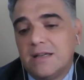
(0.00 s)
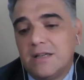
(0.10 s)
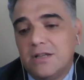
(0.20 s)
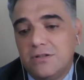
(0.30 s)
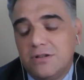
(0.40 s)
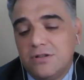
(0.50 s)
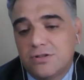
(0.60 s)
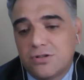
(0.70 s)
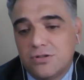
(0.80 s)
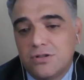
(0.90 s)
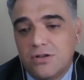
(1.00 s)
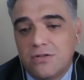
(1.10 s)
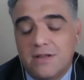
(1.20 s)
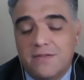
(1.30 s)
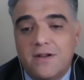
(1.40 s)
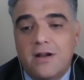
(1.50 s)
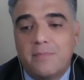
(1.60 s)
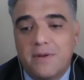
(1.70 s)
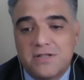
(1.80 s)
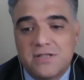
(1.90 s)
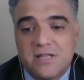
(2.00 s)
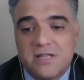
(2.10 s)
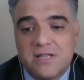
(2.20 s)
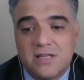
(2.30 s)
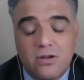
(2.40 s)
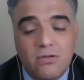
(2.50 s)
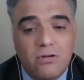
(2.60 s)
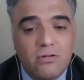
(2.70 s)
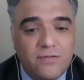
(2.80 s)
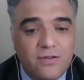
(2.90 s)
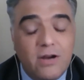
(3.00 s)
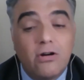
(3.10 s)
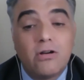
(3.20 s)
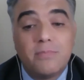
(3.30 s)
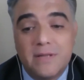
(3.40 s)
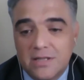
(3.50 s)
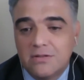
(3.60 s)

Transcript: you should know that there are patients that go over or below